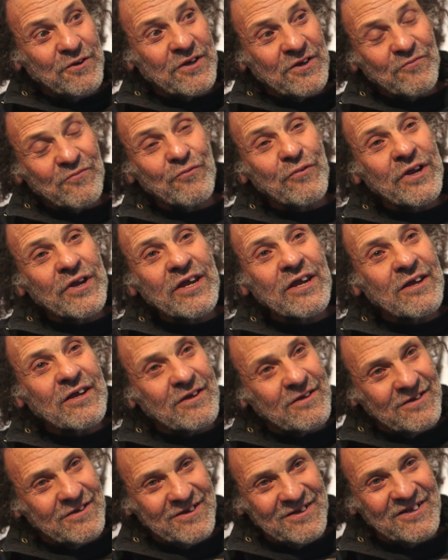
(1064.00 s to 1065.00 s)
can
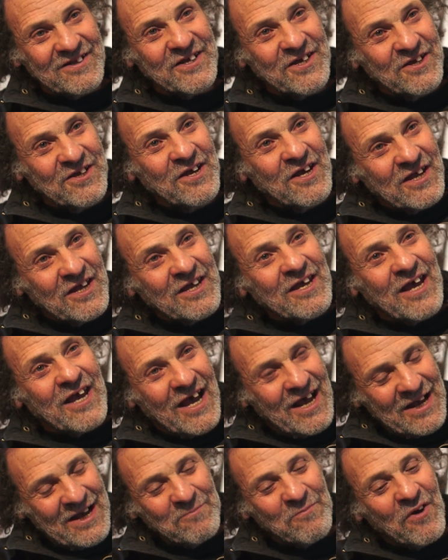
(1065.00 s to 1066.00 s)
really
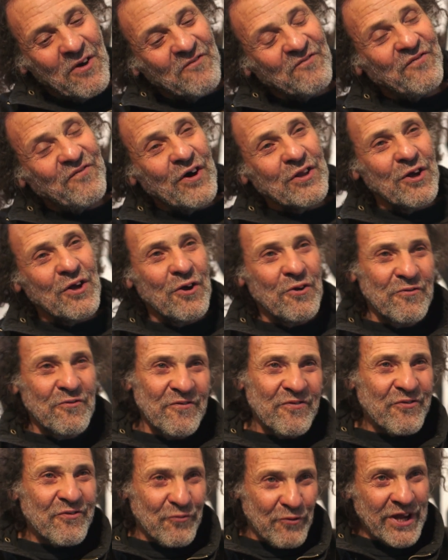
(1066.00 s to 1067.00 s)
follow
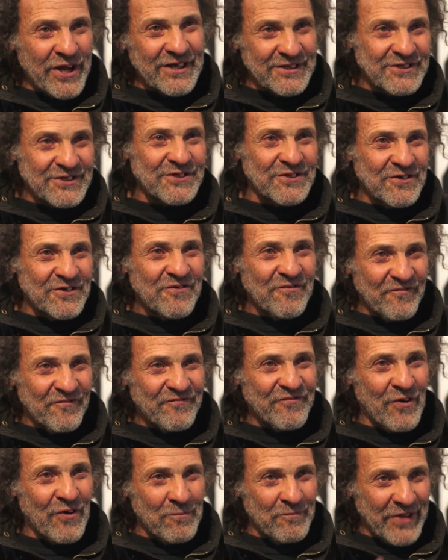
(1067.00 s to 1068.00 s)
threads
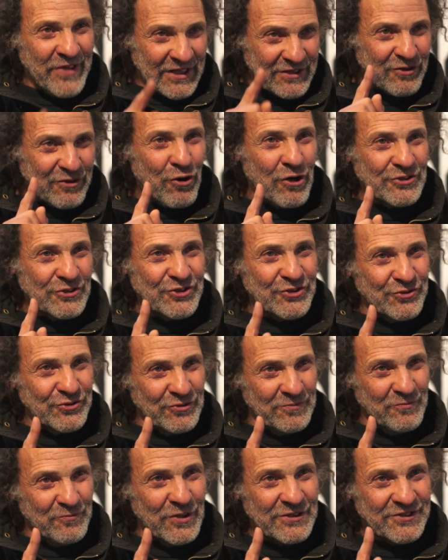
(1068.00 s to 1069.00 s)
from that
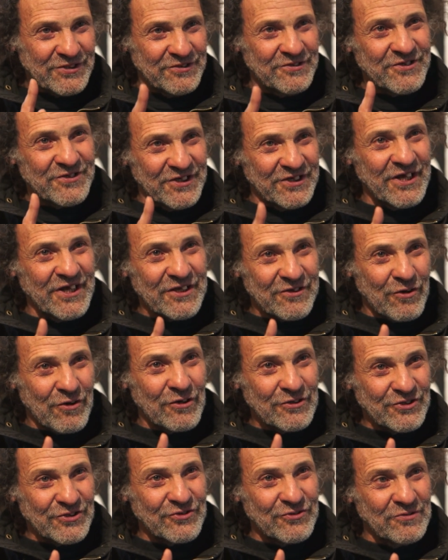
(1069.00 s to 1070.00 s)
costume. Once you see that
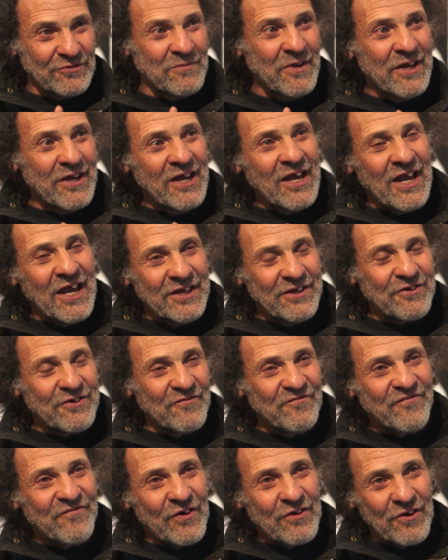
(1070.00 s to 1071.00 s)
costume, and you
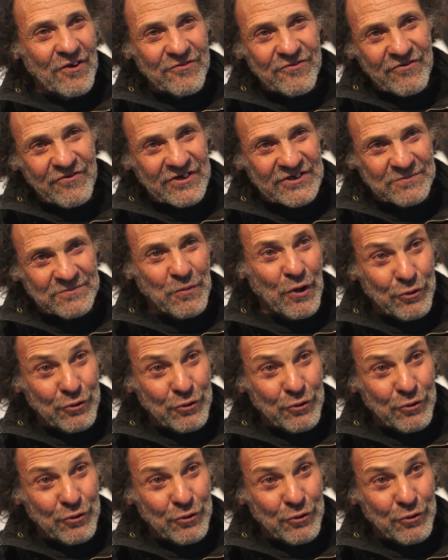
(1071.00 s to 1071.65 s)
can follow threads by